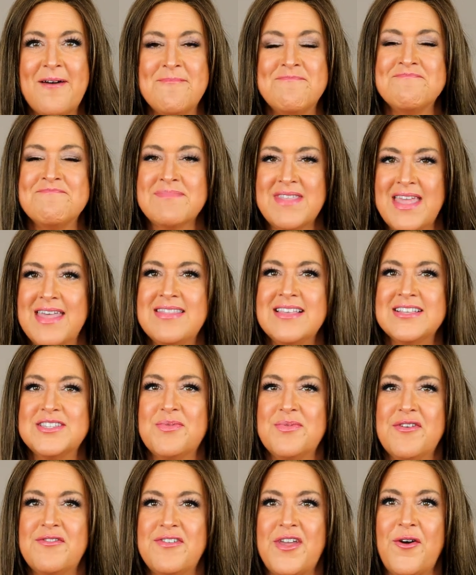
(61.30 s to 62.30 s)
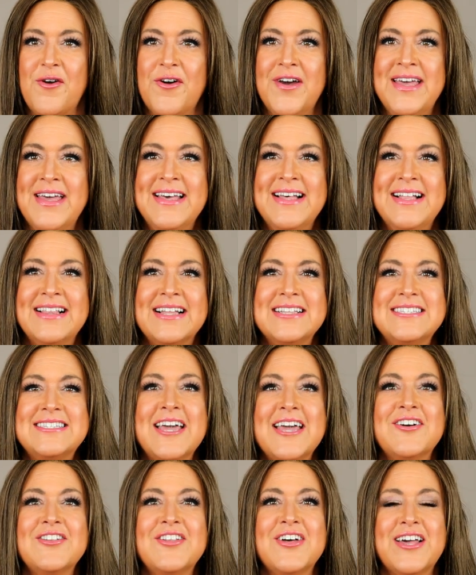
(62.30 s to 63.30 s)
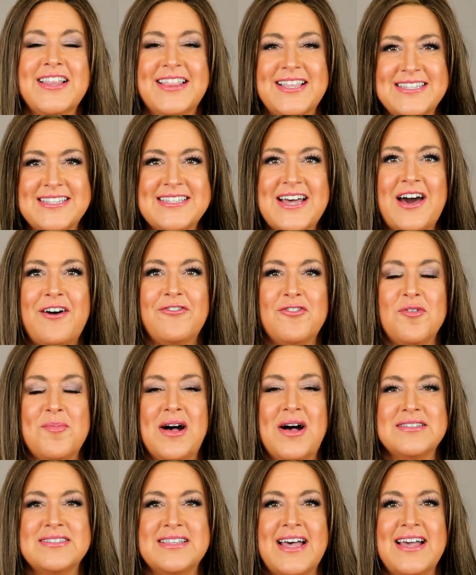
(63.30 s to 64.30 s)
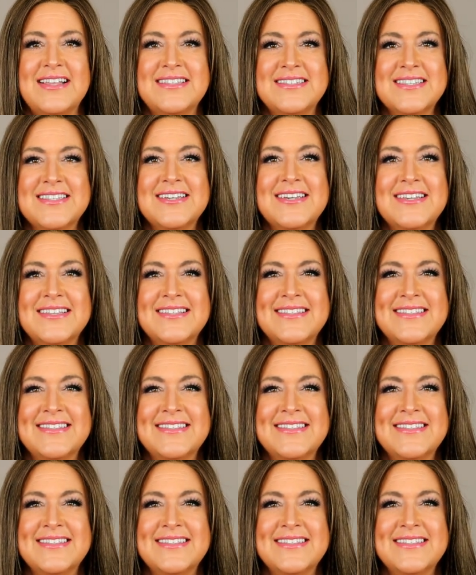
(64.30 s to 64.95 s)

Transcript: them in this review. Let's take a look at this style from all sides.